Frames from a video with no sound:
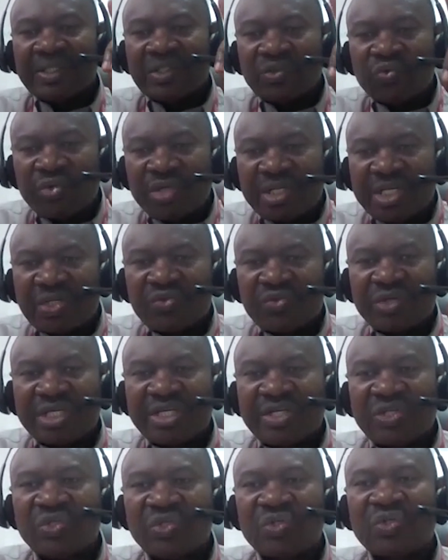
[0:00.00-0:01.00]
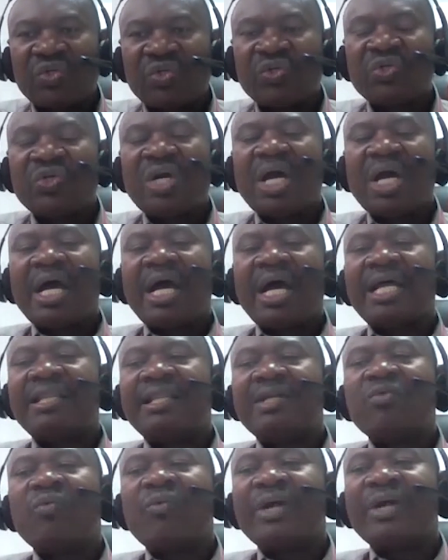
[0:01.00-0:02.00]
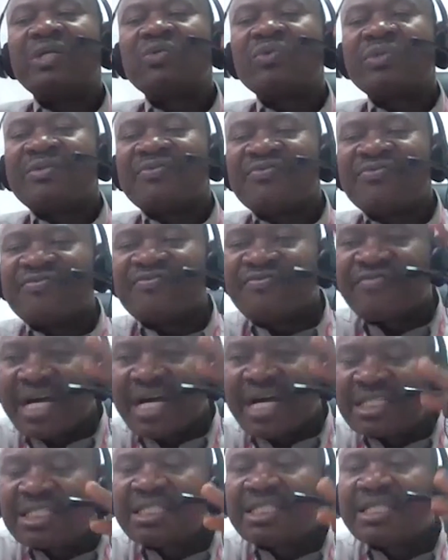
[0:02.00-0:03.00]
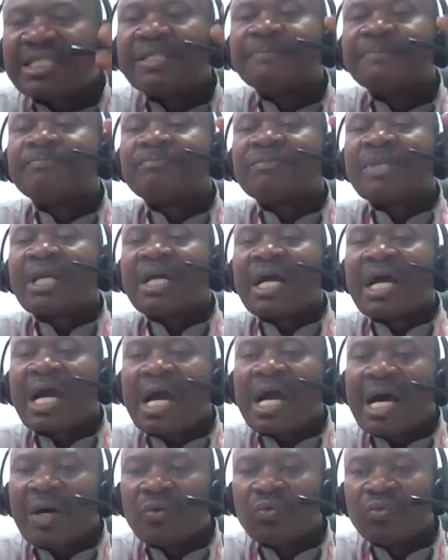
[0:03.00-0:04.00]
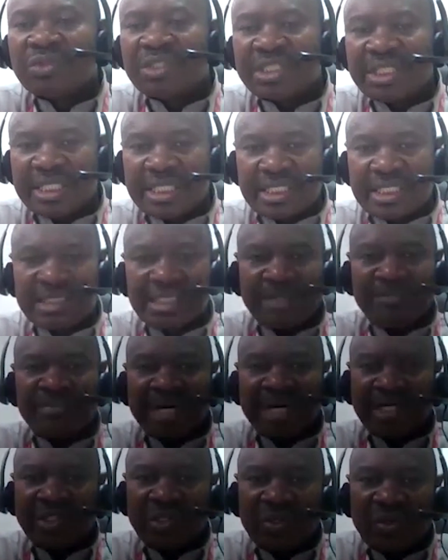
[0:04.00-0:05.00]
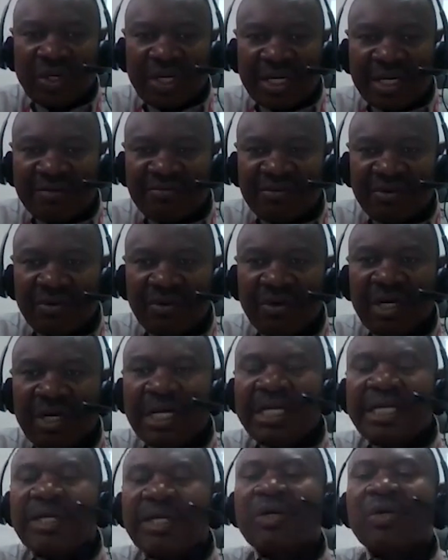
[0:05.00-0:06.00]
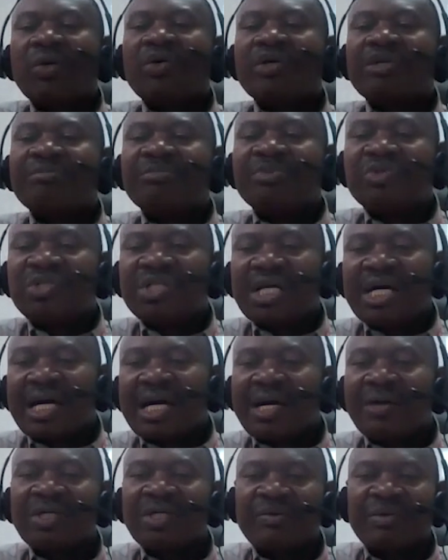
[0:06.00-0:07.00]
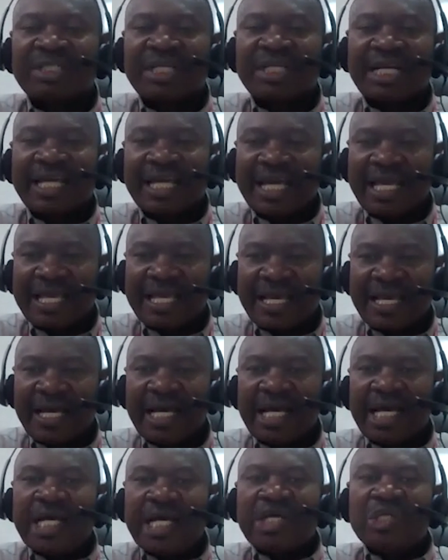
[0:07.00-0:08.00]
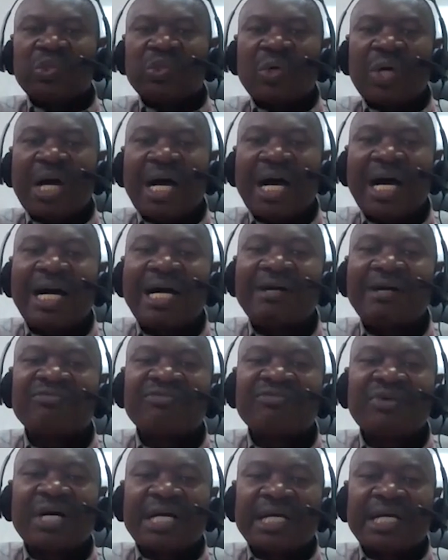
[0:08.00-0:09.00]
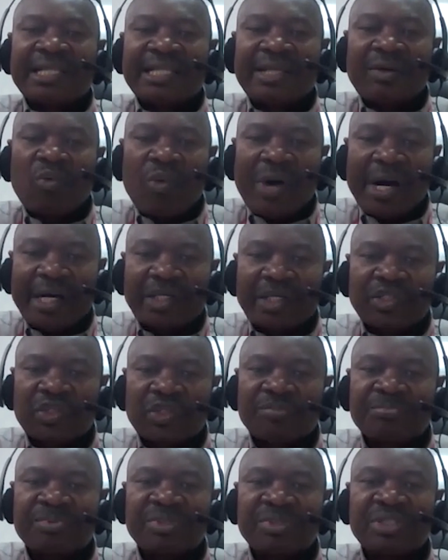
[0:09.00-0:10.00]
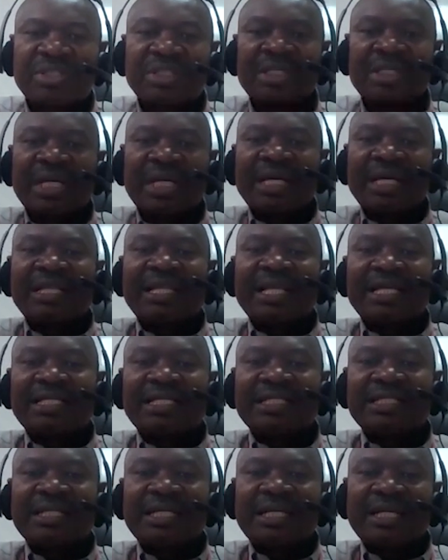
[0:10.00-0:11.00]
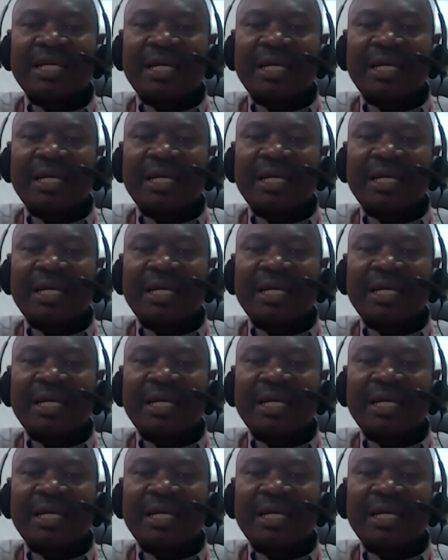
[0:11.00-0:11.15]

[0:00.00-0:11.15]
2022, and then went to the first county subnational level called Busia County in Western Kenya to have the workshops that